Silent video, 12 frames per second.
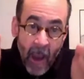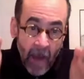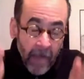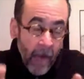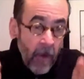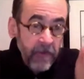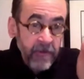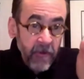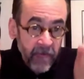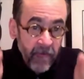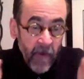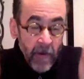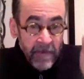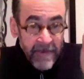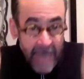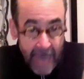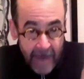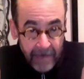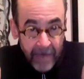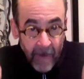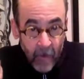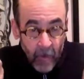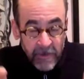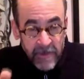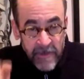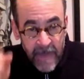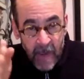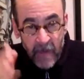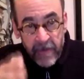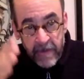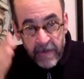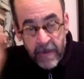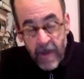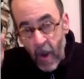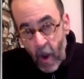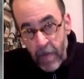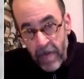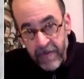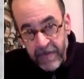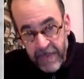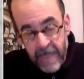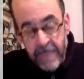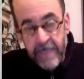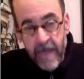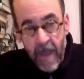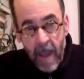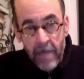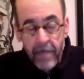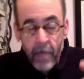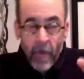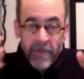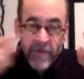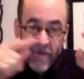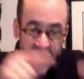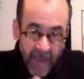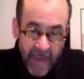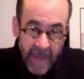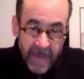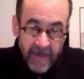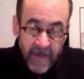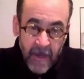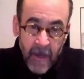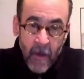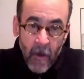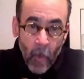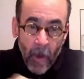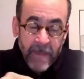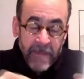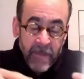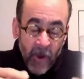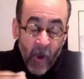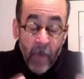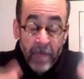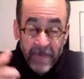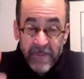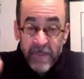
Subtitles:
I'm also from Tampa, which is now the home of CENTCOM, which then was the home and